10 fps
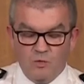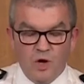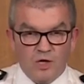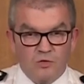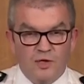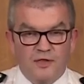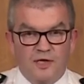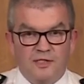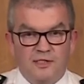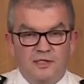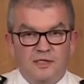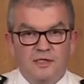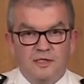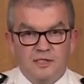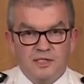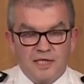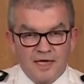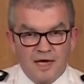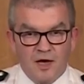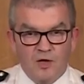work with us,
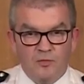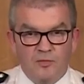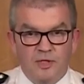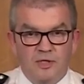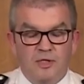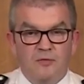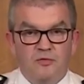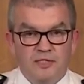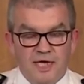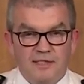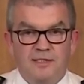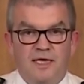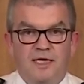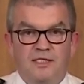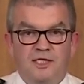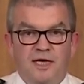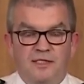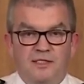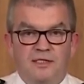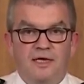stay home, protect the
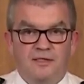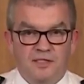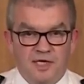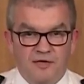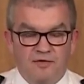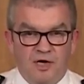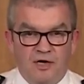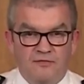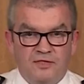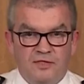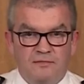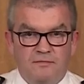NHS and save lives.